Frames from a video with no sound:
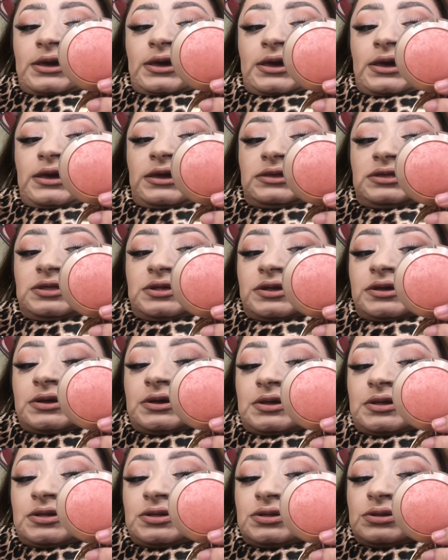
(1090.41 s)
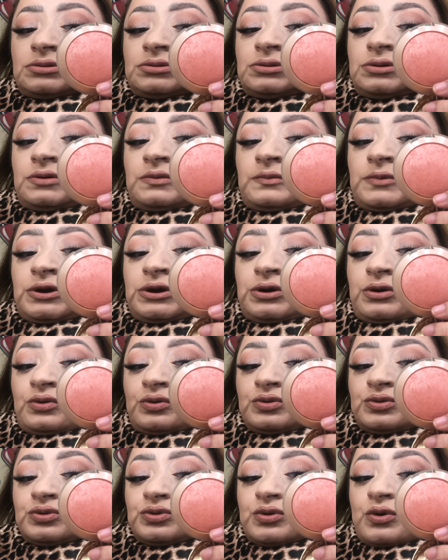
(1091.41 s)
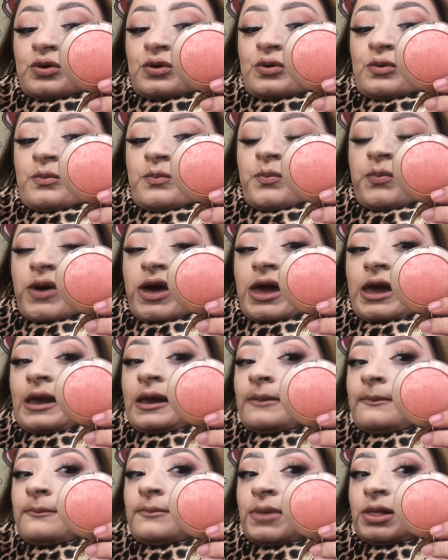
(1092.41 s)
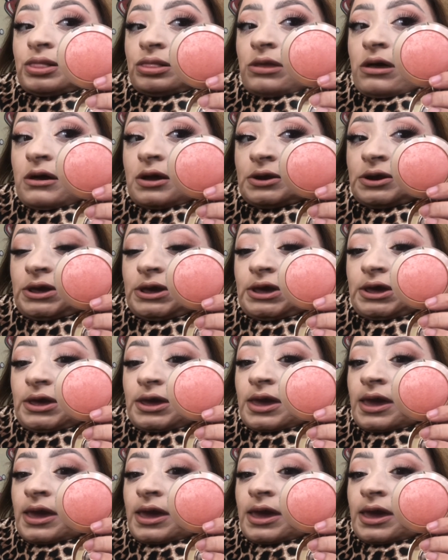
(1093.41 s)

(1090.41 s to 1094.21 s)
and it is Luminoso by Milani.